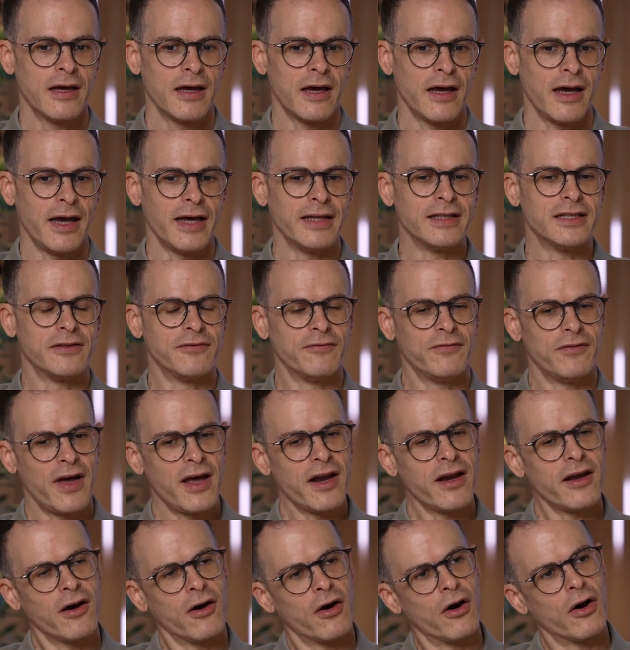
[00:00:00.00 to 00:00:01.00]
it's
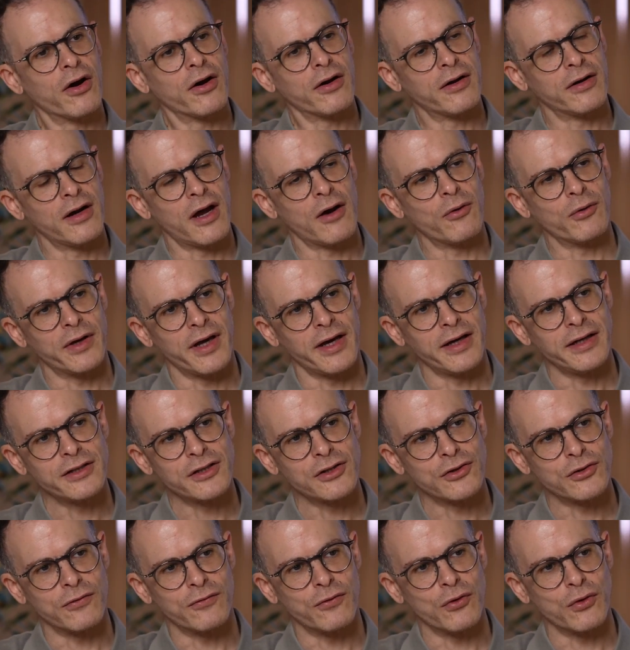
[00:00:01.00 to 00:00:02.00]
very hard nowadays
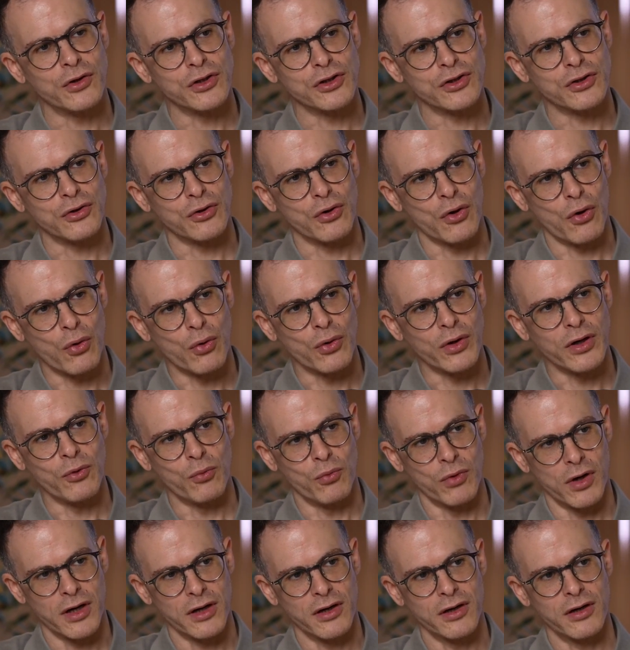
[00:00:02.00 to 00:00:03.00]
to focus on only
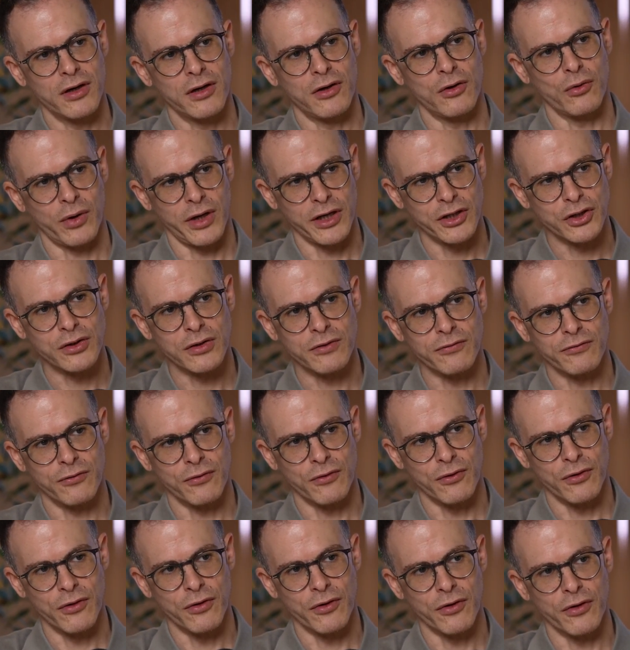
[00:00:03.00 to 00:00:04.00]
one location
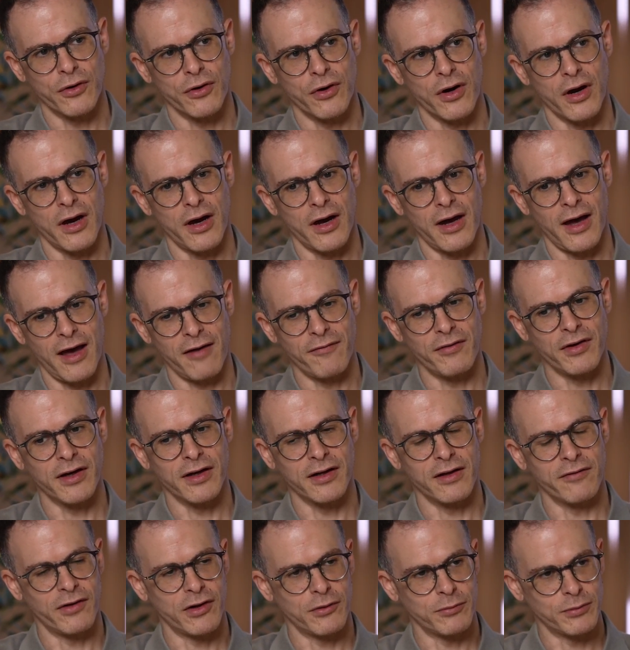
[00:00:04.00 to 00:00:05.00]
for having a
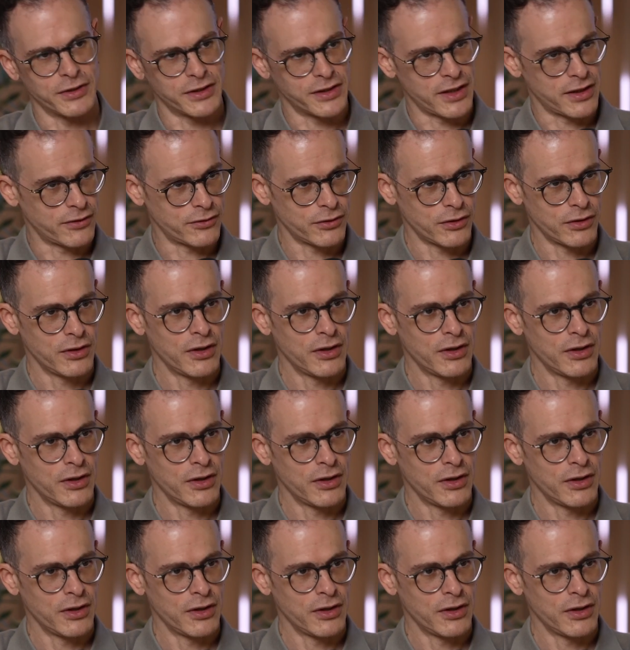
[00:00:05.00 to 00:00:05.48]
development center.